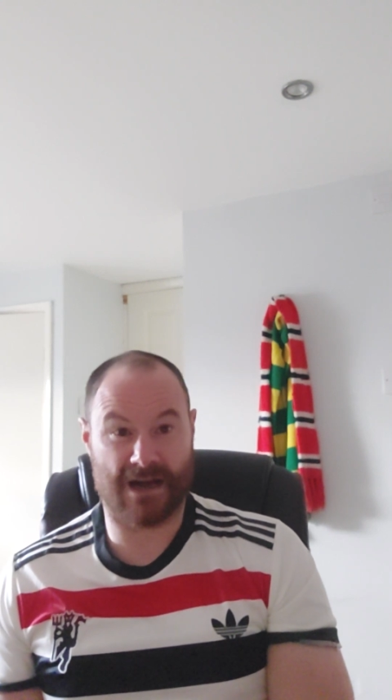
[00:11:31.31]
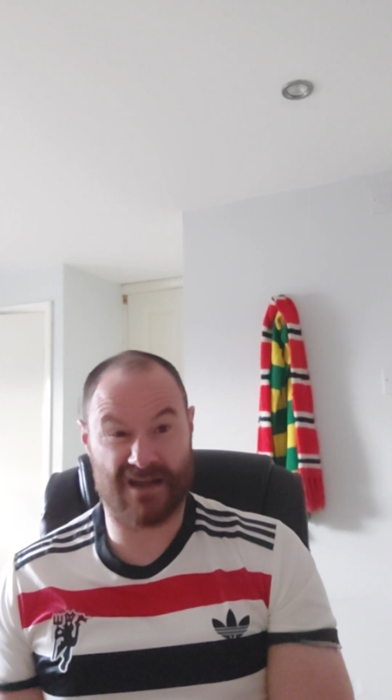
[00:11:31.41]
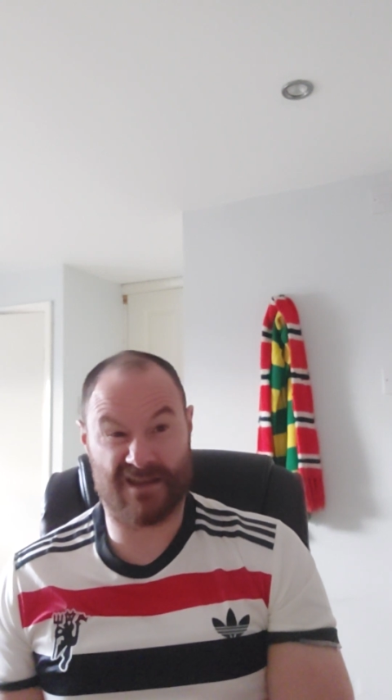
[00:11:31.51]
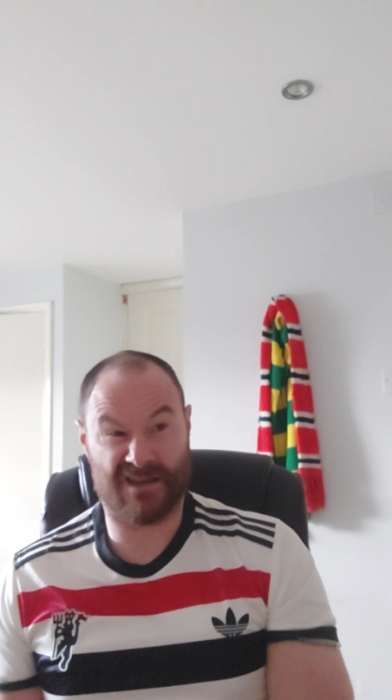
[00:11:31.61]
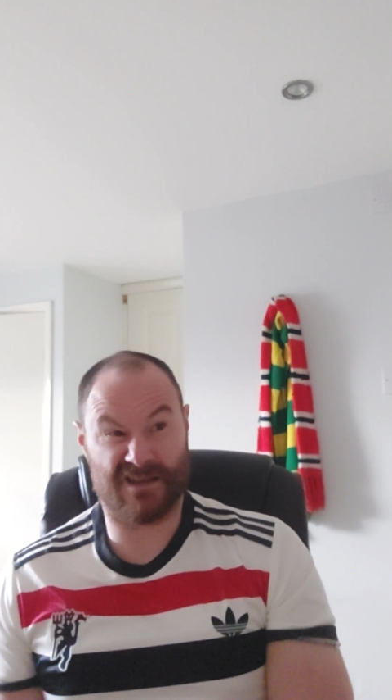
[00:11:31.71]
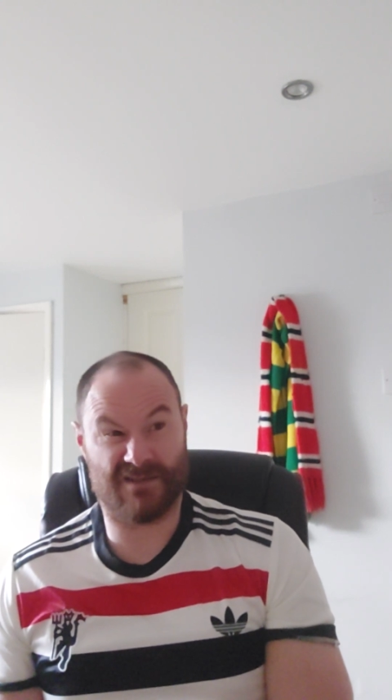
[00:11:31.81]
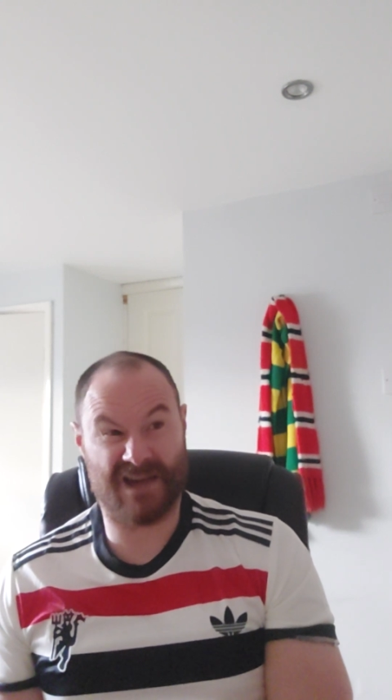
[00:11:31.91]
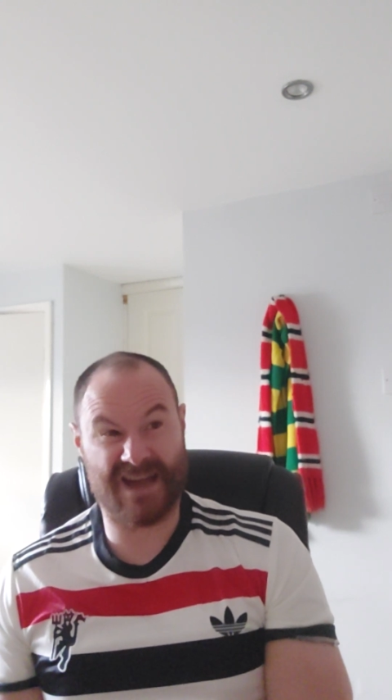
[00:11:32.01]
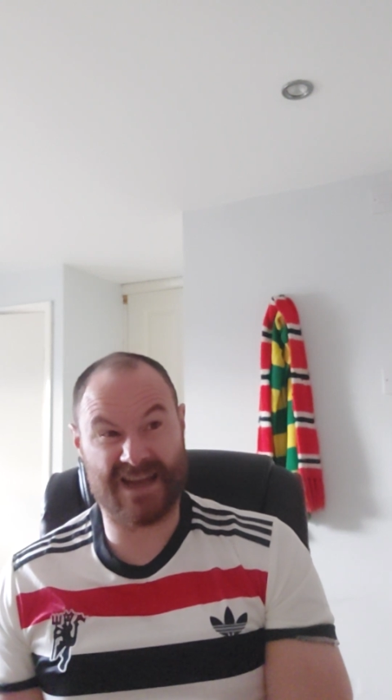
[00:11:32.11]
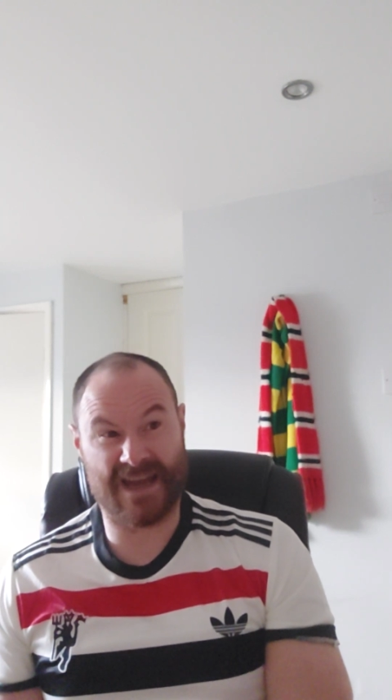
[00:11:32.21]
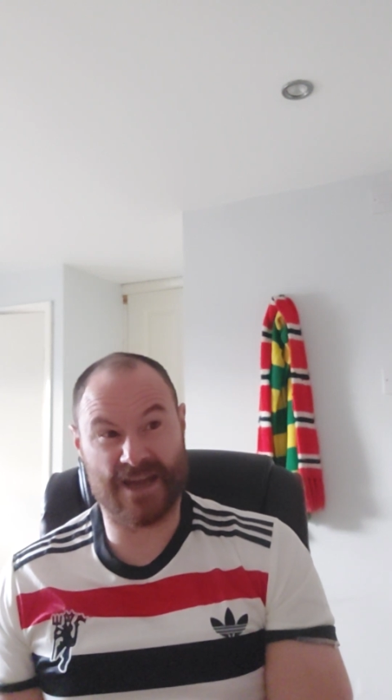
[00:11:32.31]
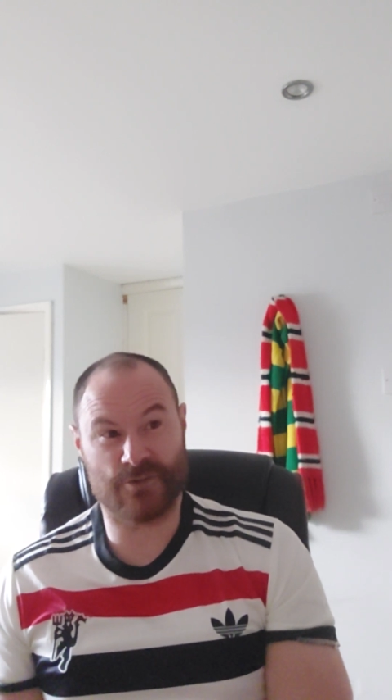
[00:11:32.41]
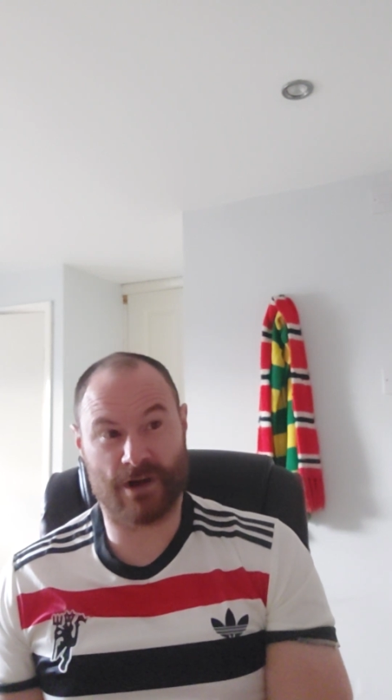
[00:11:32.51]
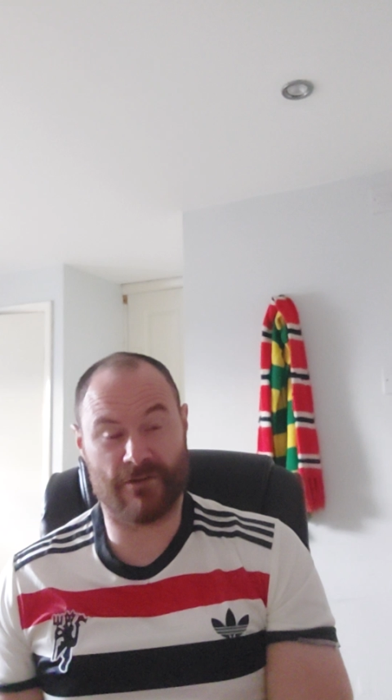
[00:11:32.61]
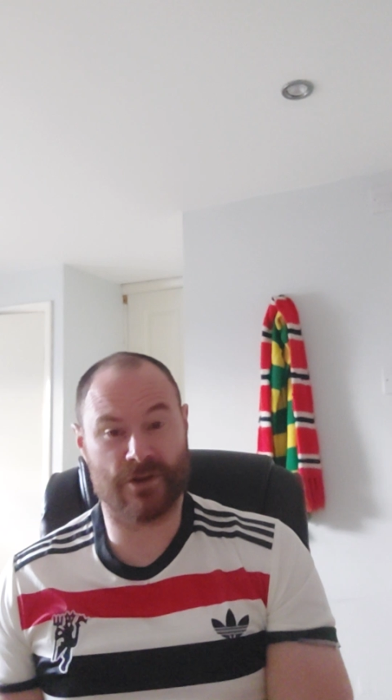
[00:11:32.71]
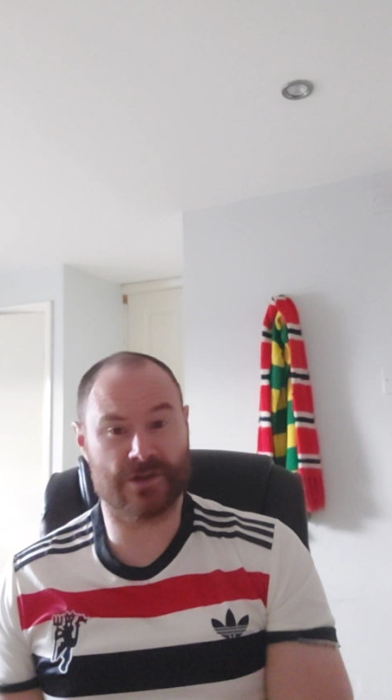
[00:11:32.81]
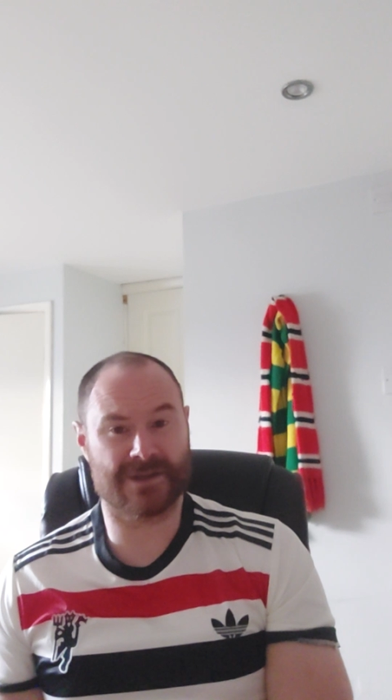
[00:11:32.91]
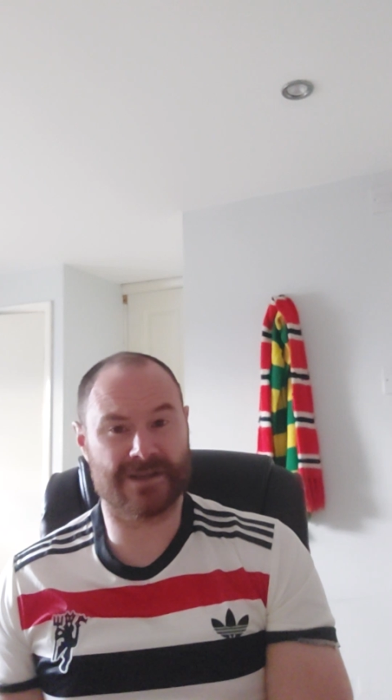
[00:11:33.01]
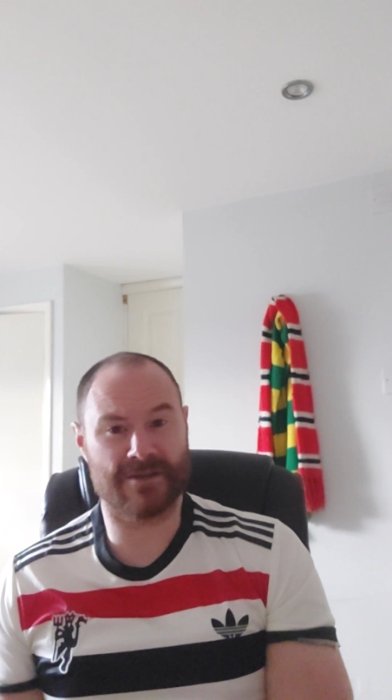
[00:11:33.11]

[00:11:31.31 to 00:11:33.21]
I think at an age where he could still